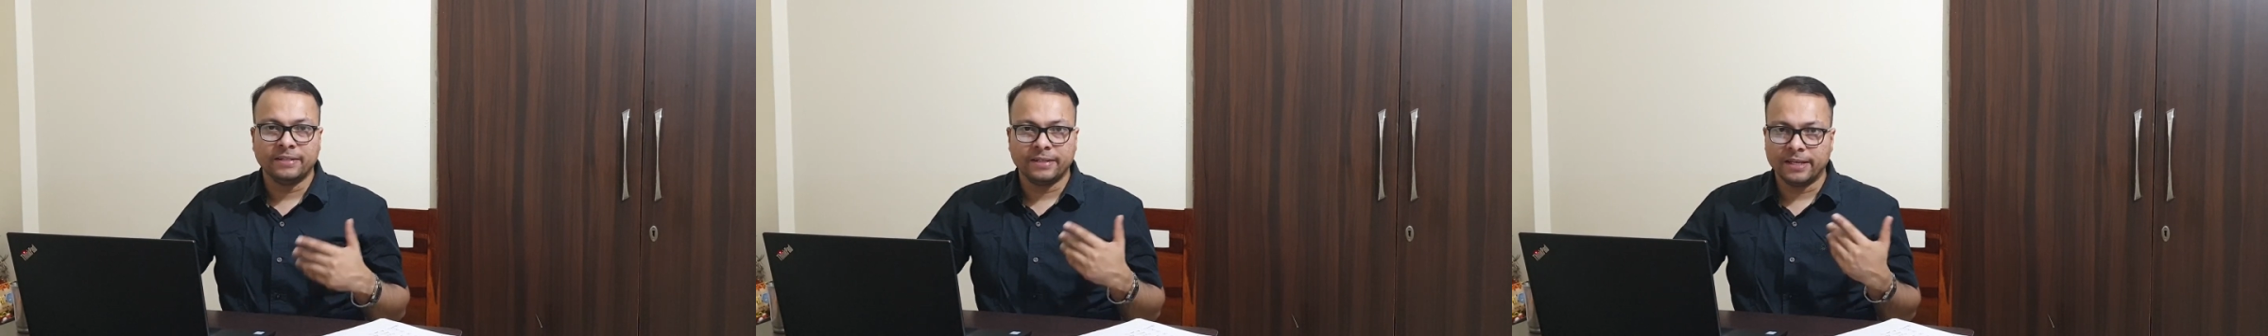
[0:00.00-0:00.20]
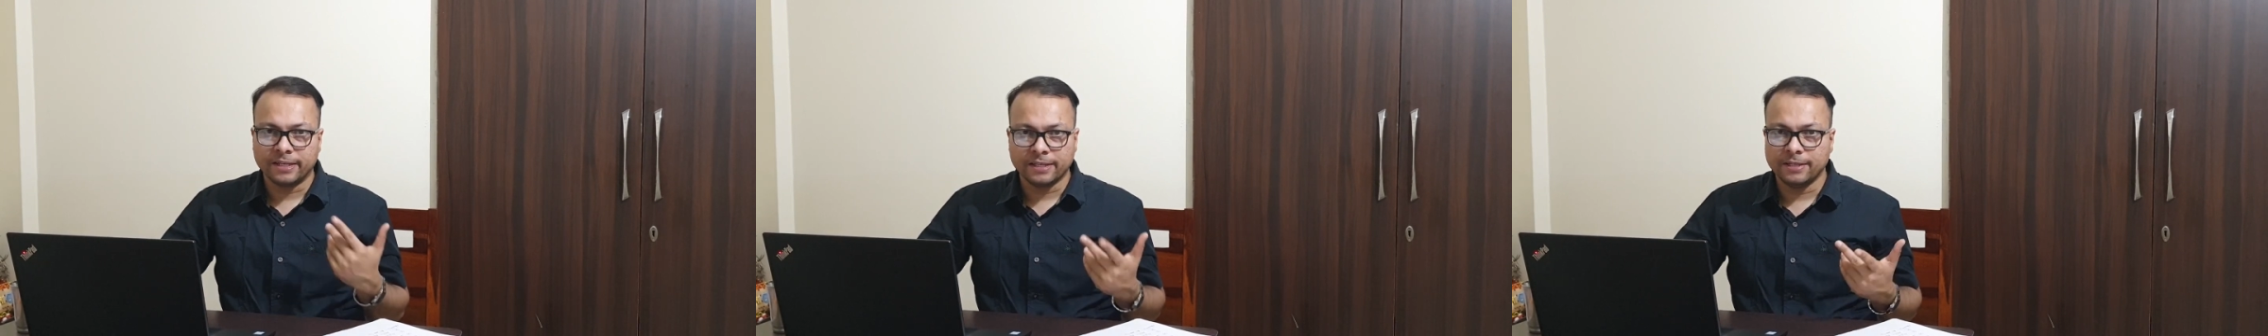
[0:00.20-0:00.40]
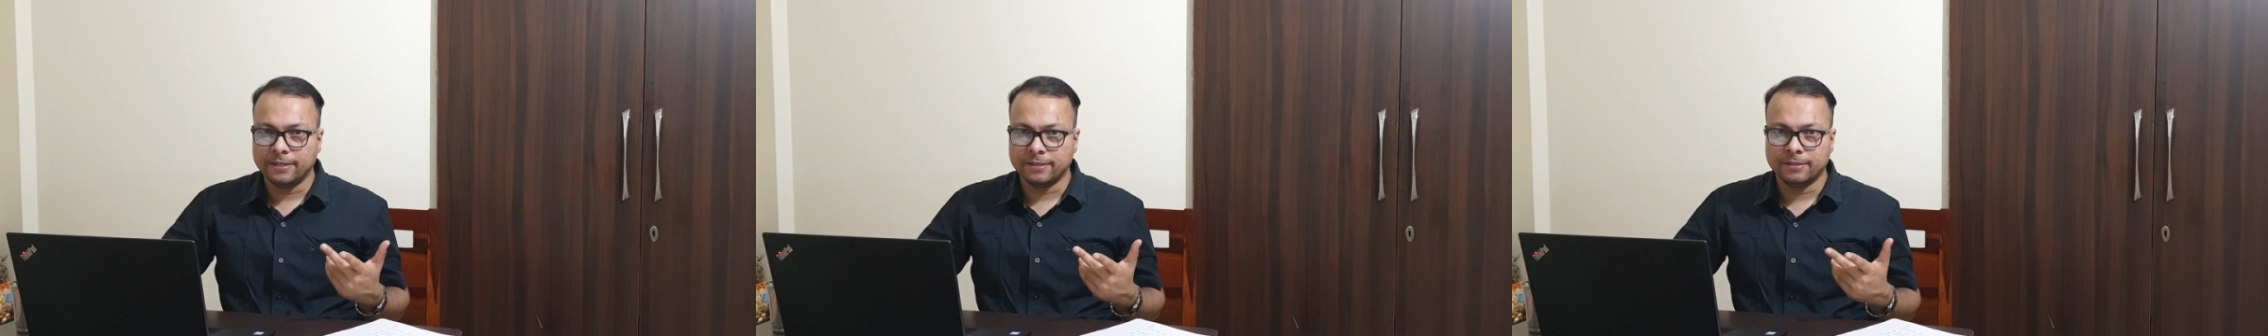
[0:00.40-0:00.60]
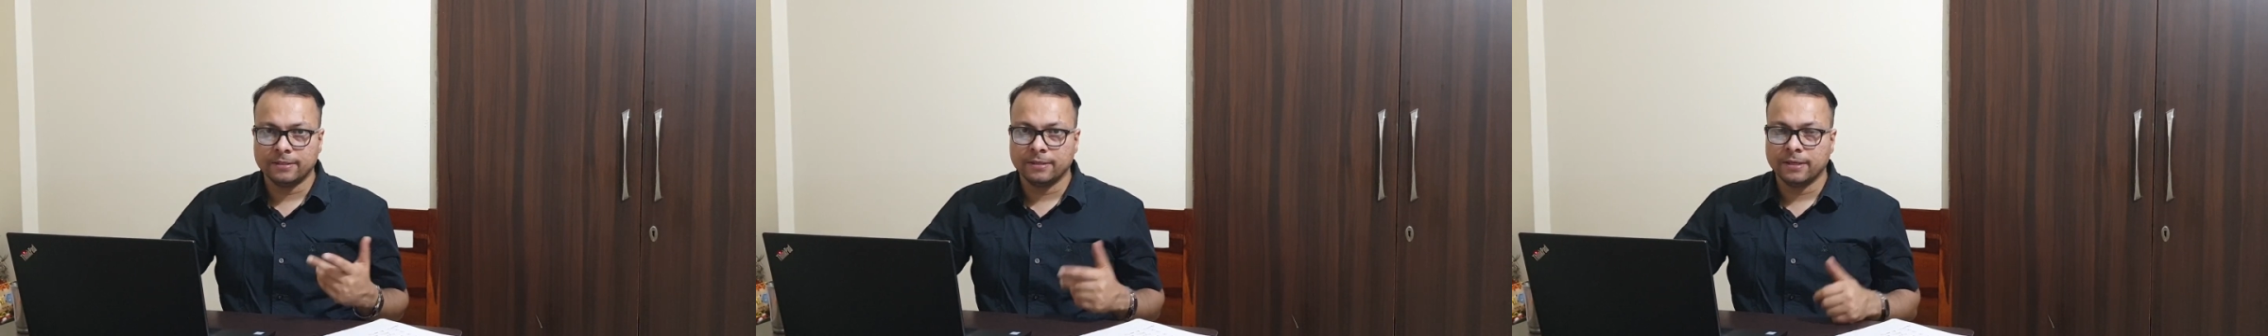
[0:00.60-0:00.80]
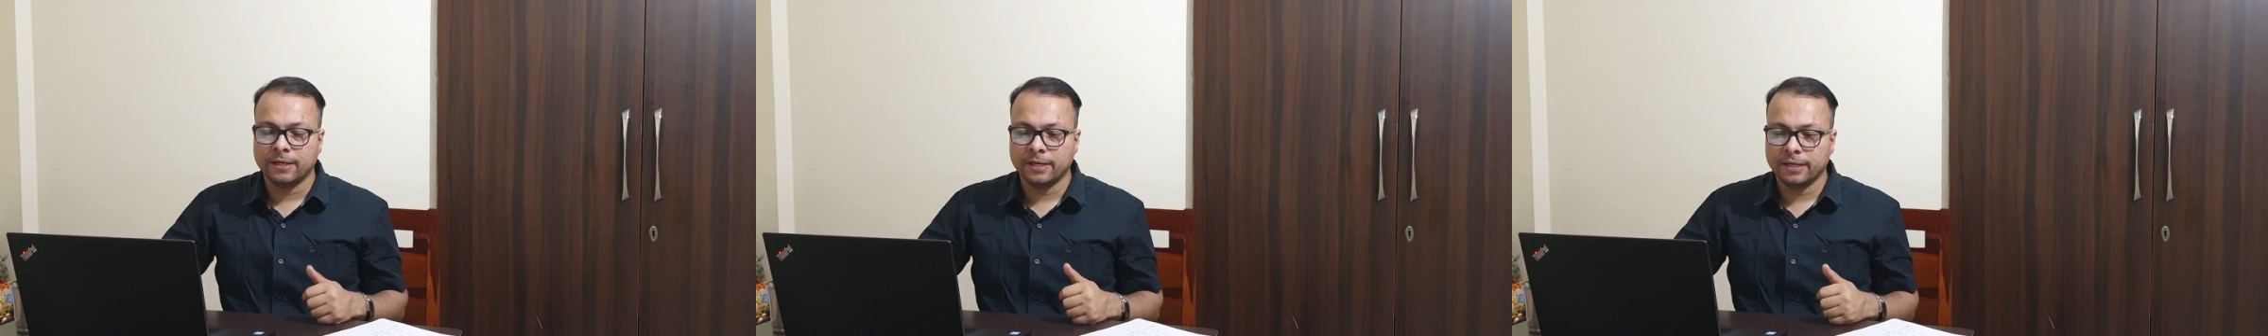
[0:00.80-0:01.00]
techies,
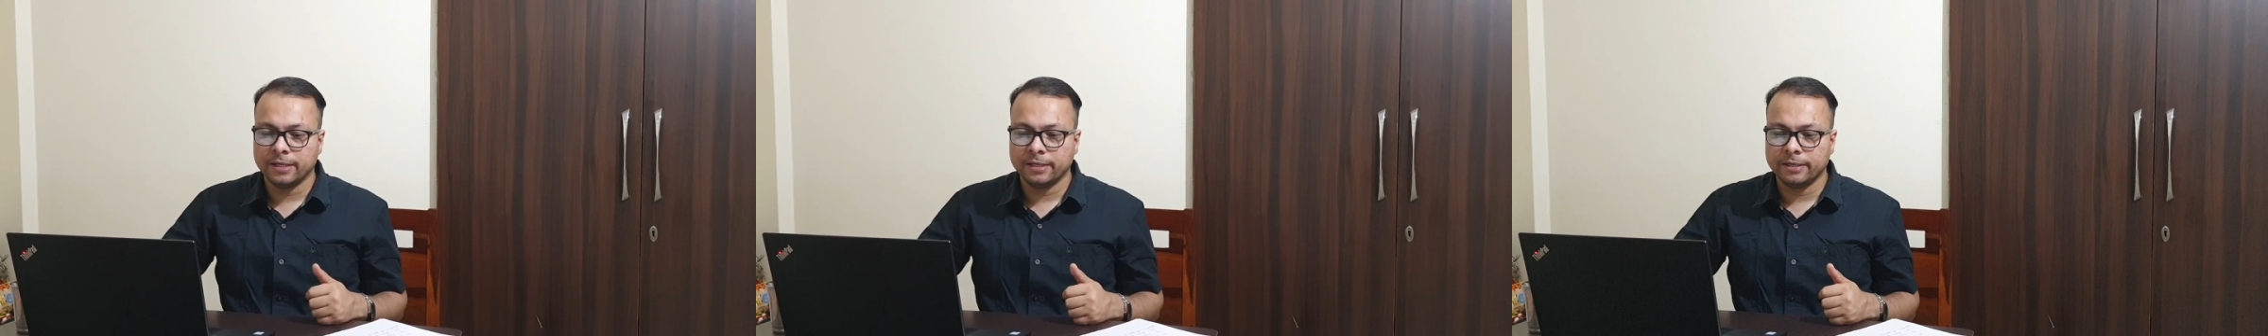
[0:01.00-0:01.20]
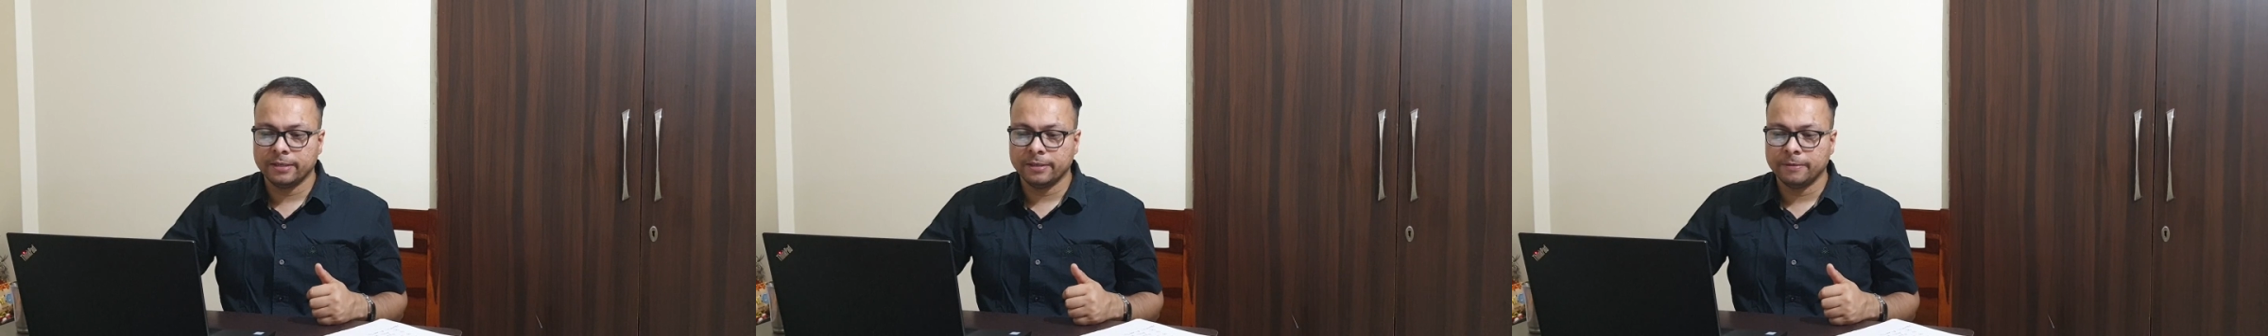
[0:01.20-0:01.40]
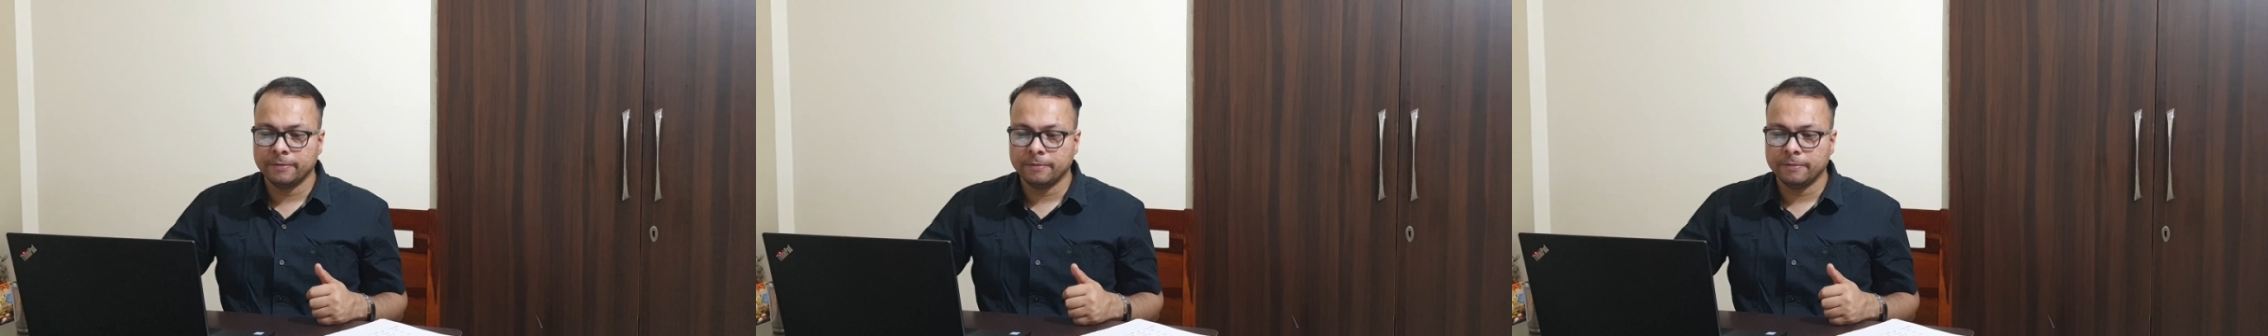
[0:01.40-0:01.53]
and